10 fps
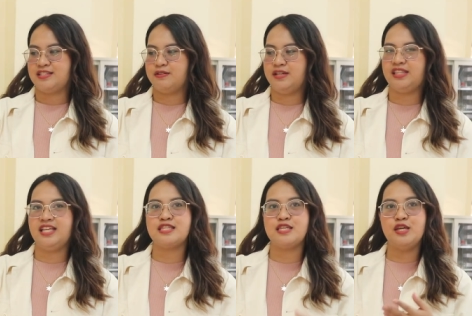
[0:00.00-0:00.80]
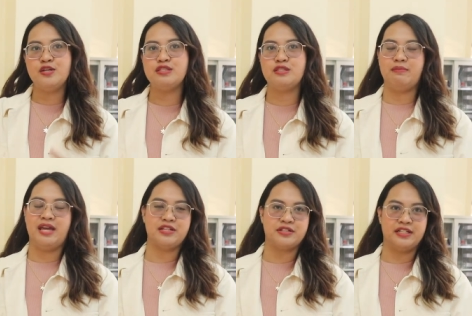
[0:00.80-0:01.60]
So it is used to
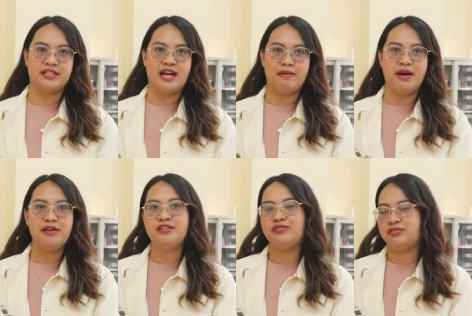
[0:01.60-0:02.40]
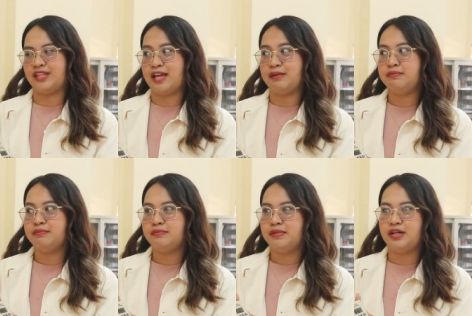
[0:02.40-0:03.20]
measure the amount of
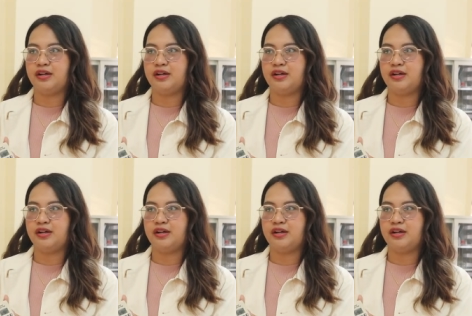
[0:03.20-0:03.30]
time